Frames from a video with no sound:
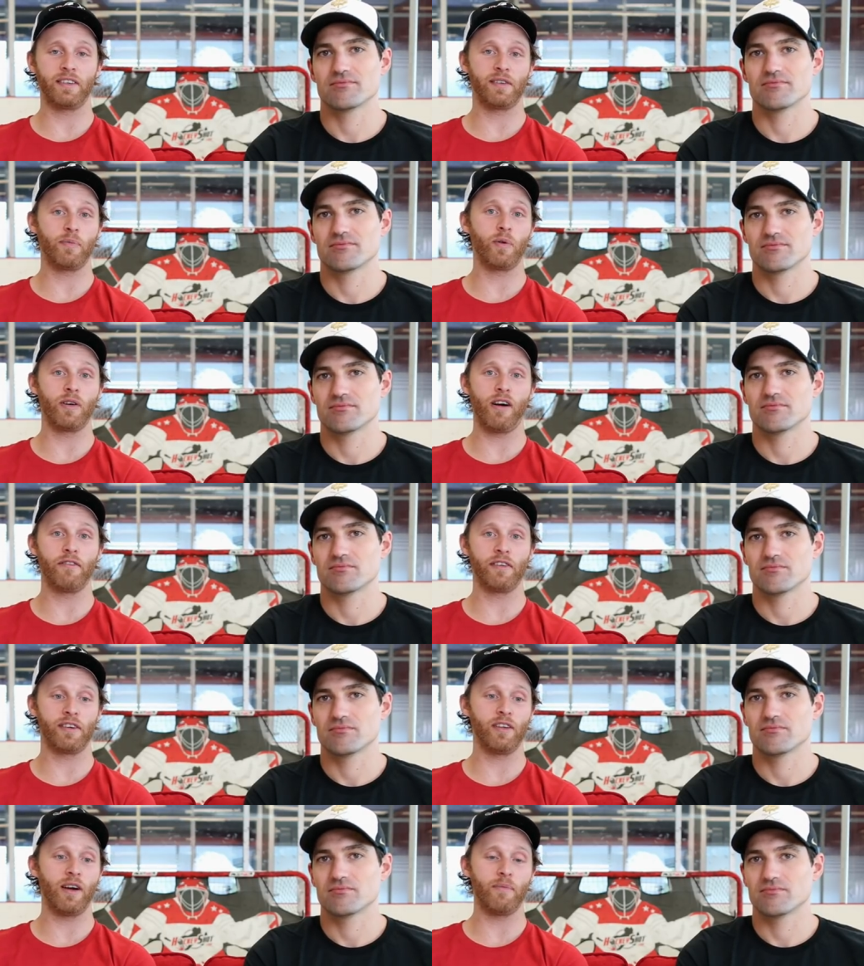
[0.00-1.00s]
Speaker 1: the sport
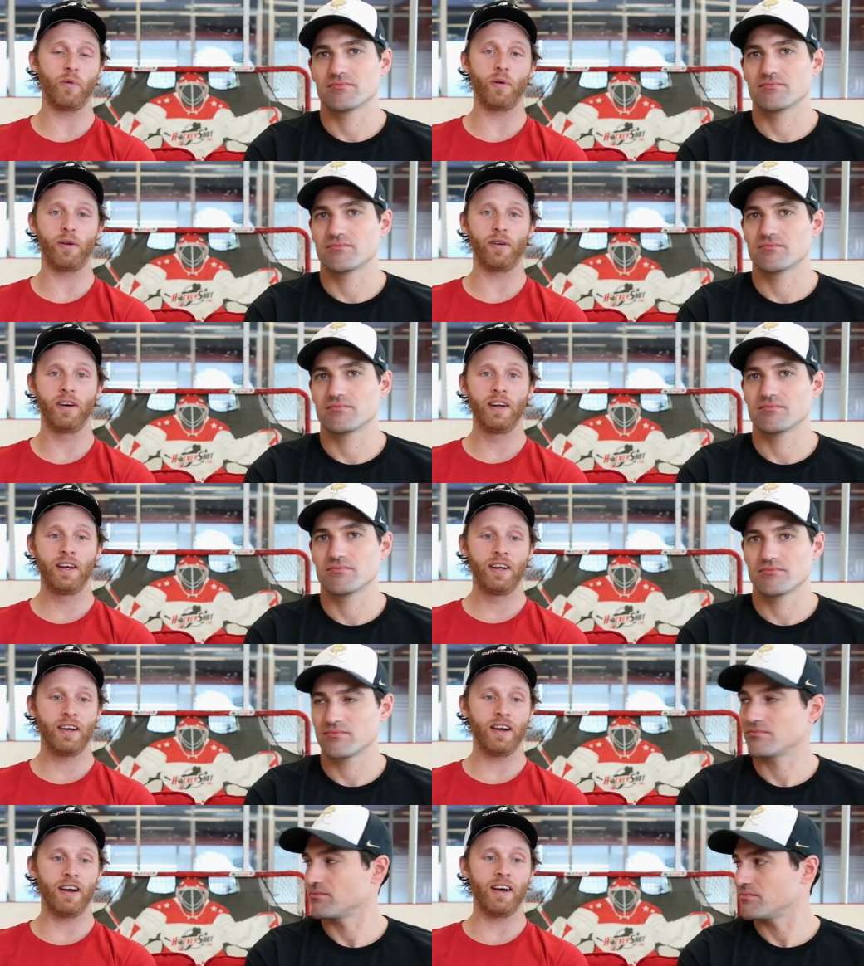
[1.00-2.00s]
offers a lot more
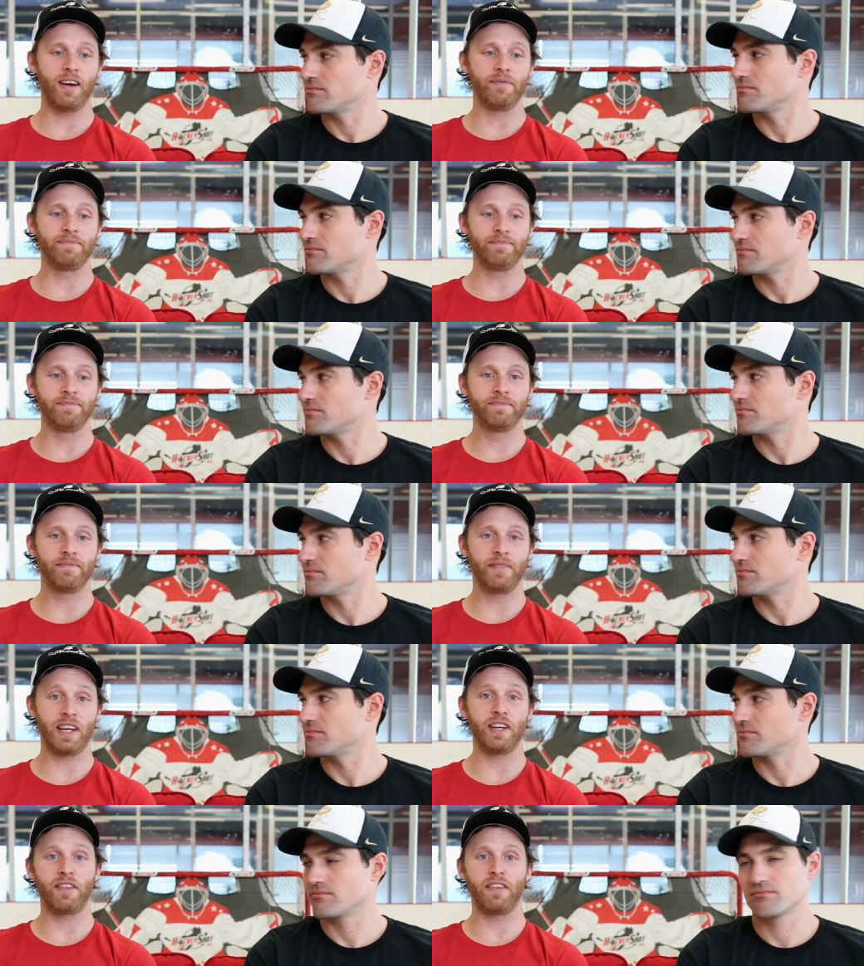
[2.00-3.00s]
um,
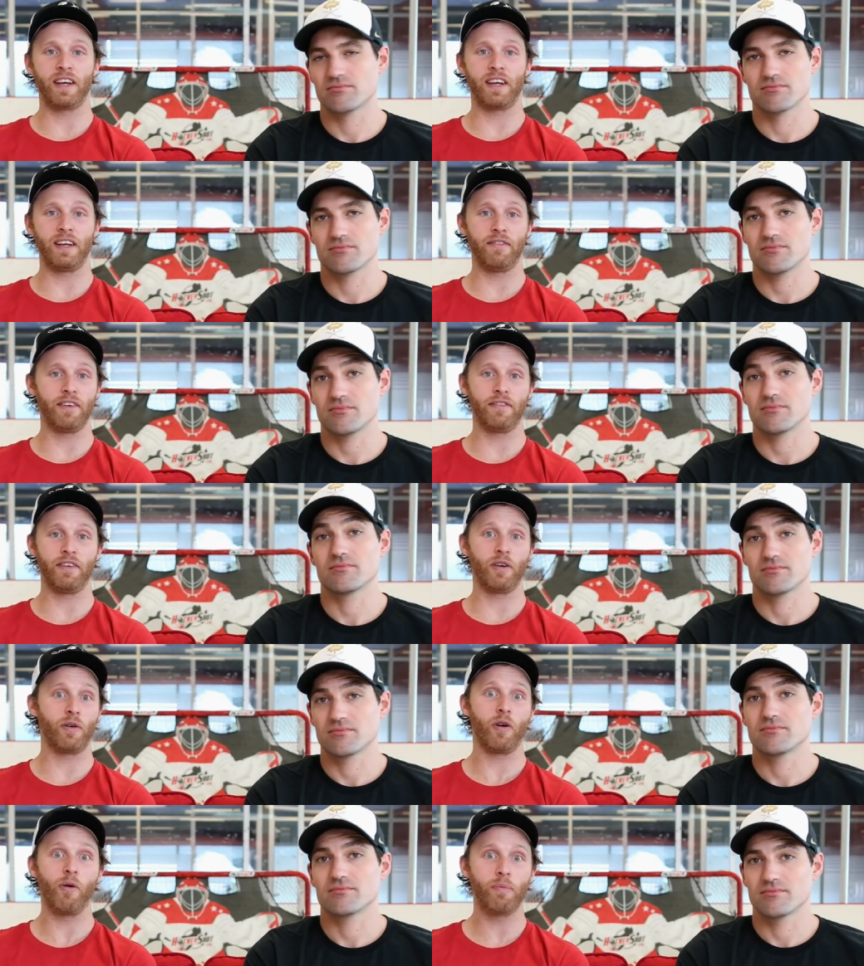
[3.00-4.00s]
than you think, even if you
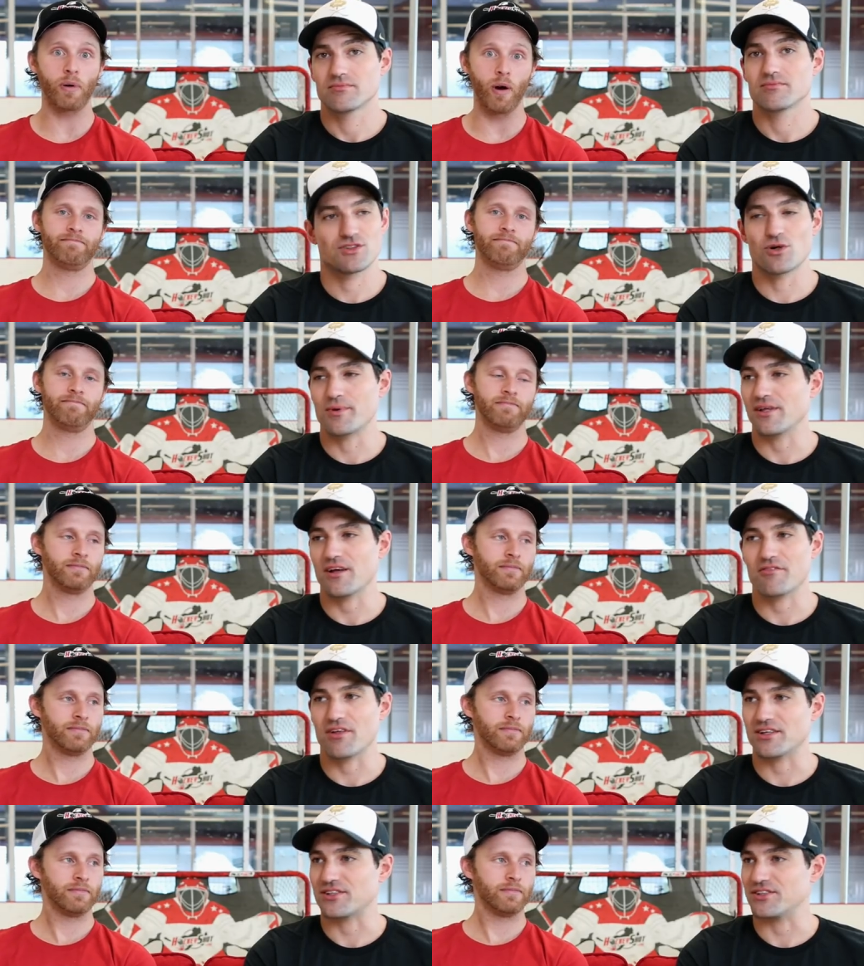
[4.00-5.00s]
don't go pro. So many
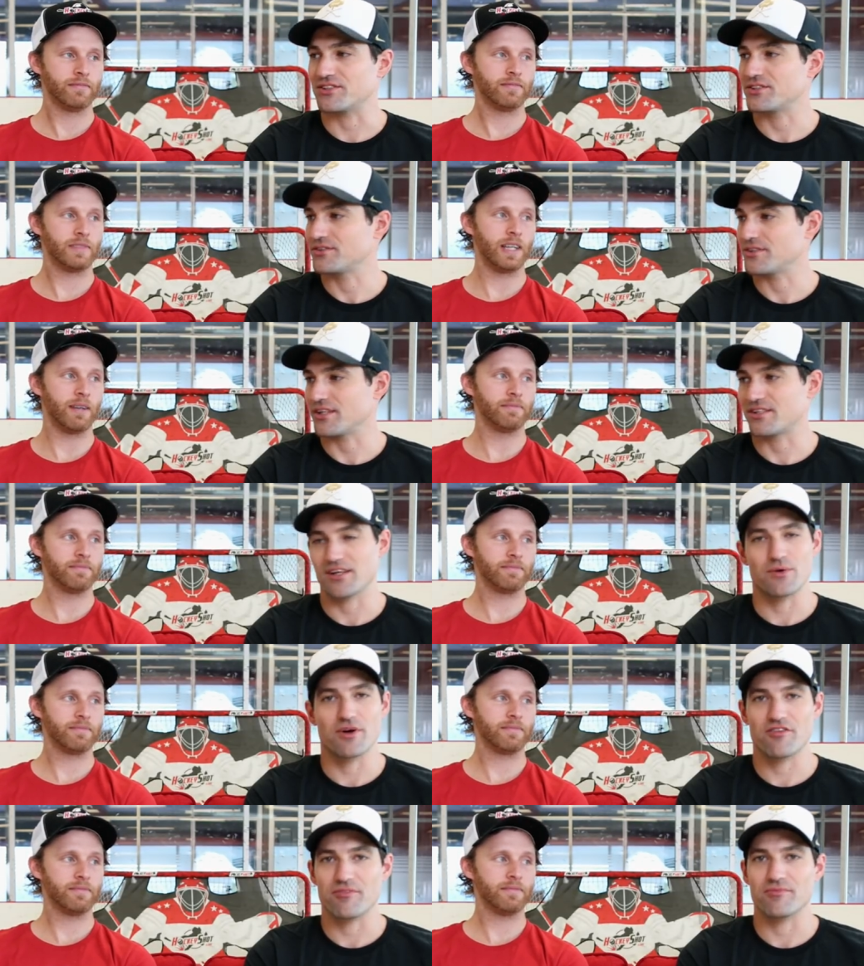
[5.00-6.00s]
life lessons yeah. I take
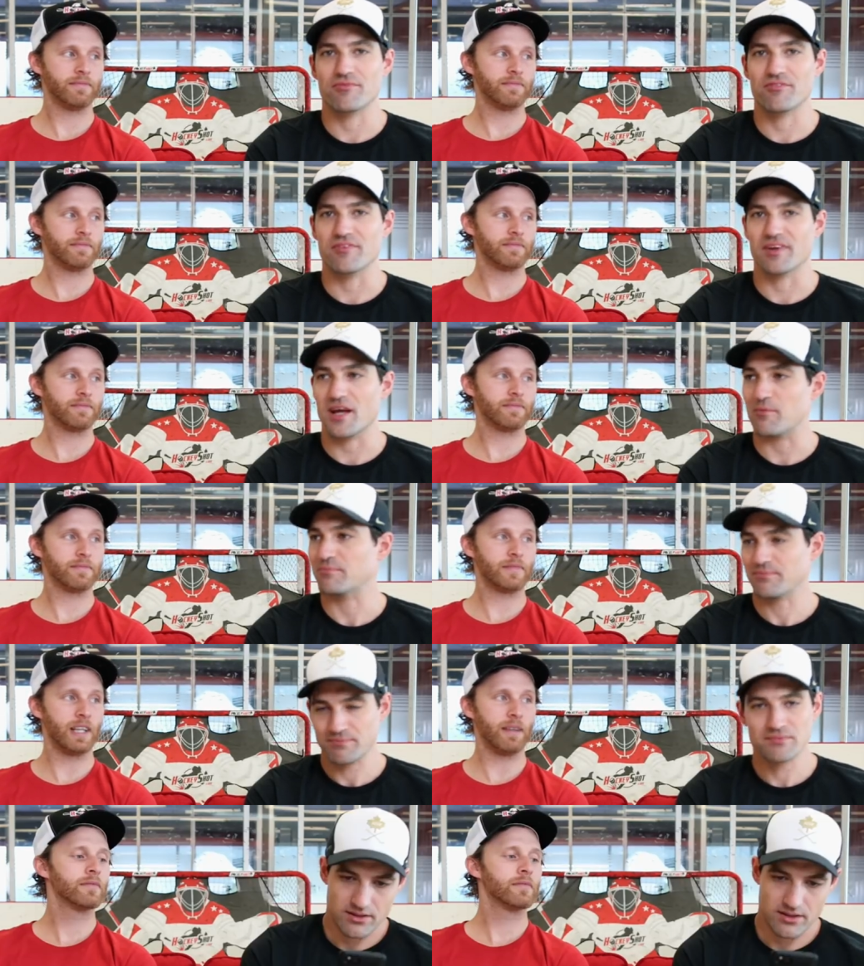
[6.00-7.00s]
away
Speaker 2: from the game.
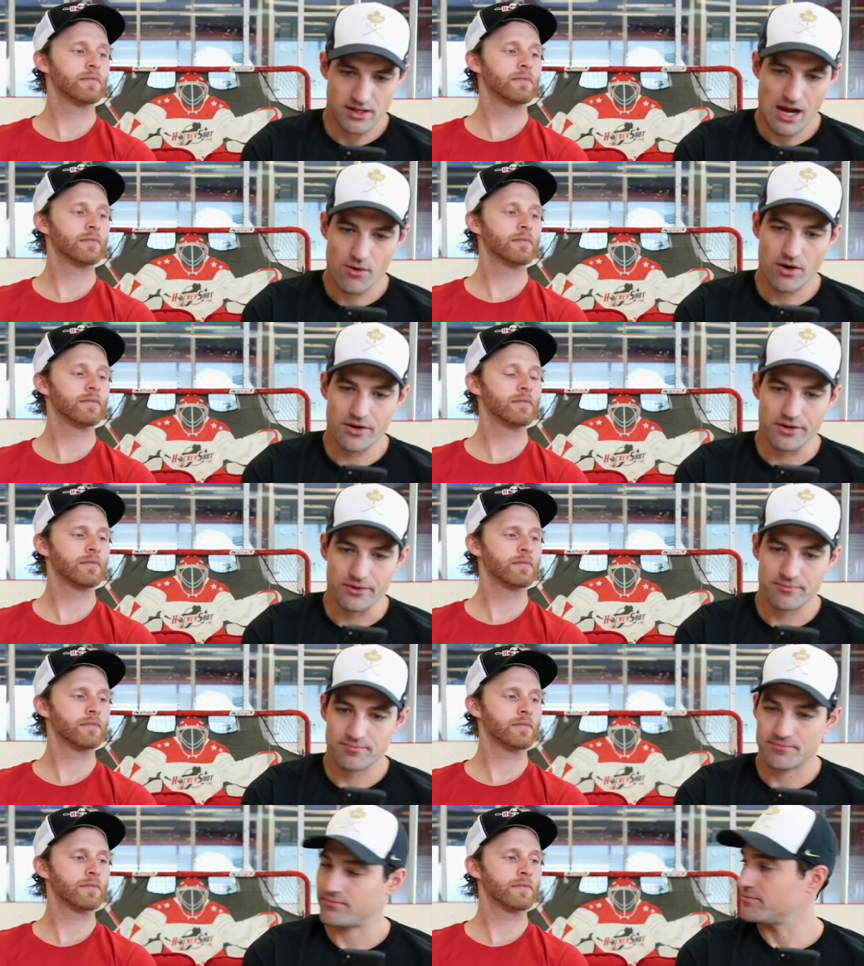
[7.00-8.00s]
Yeah. How are you?
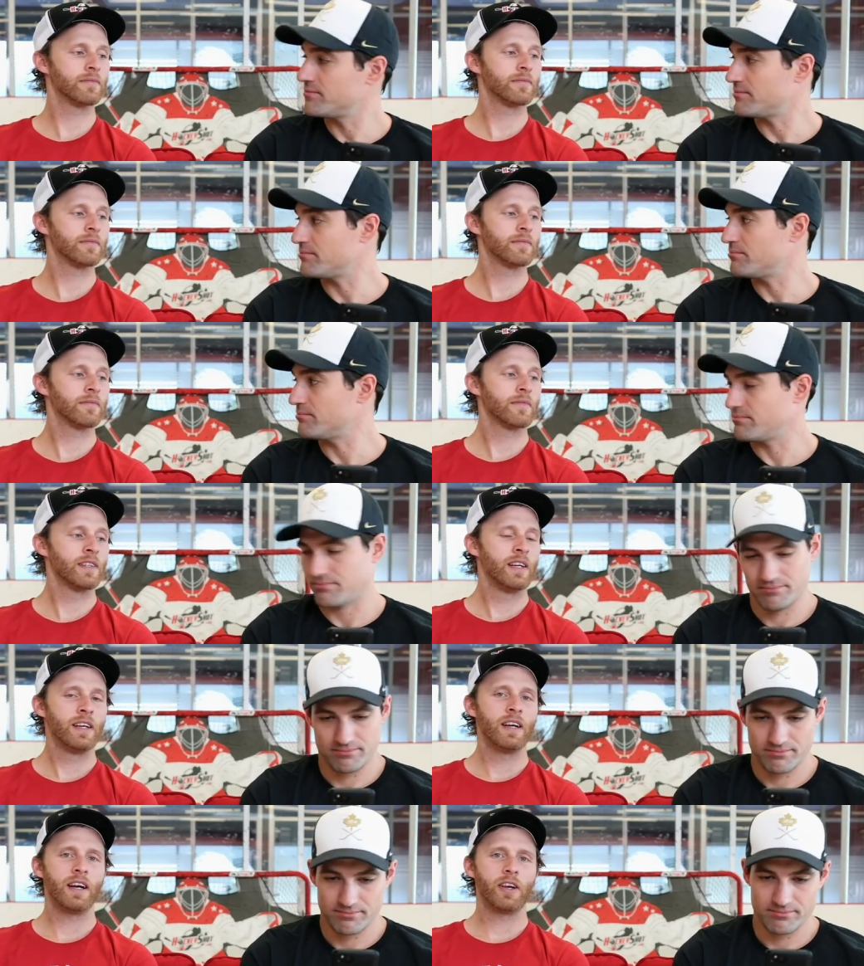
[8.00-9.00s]

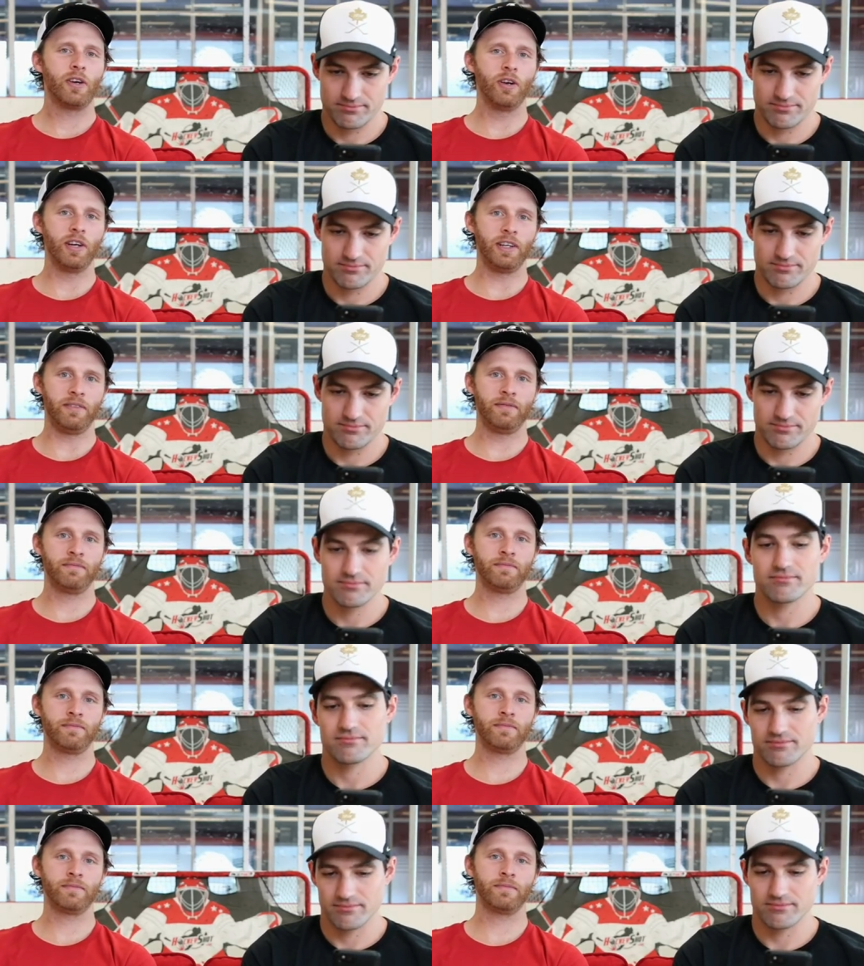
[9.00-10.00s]
Good.
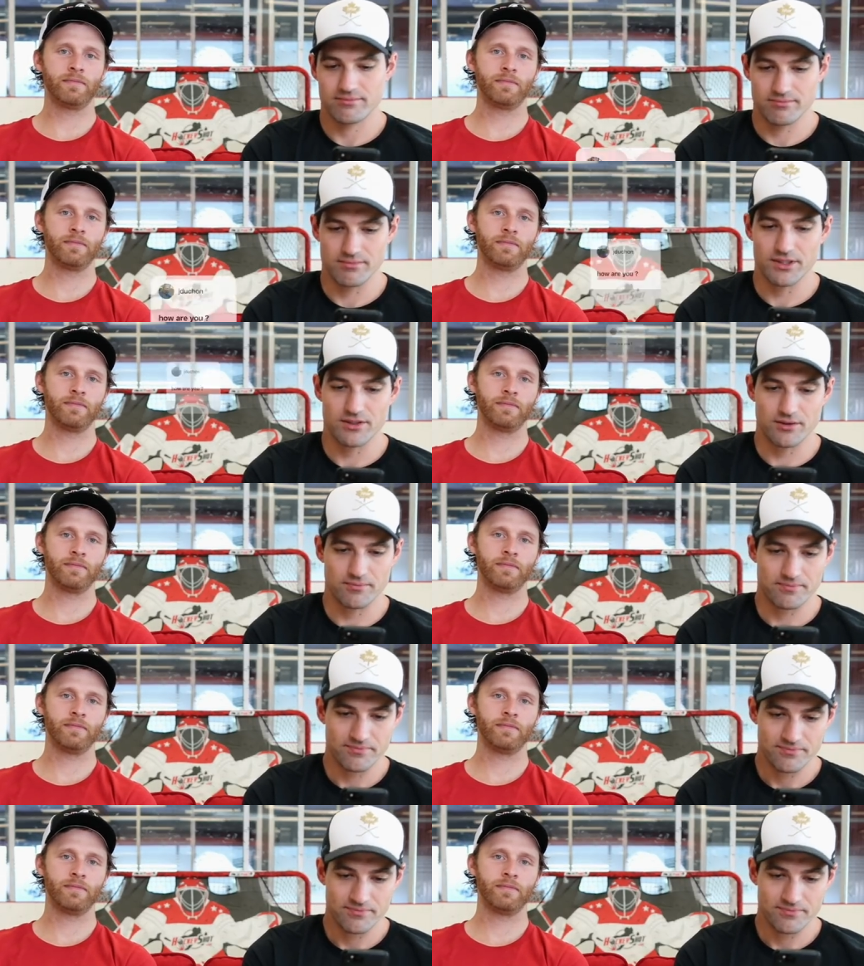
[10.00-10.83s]
Me too.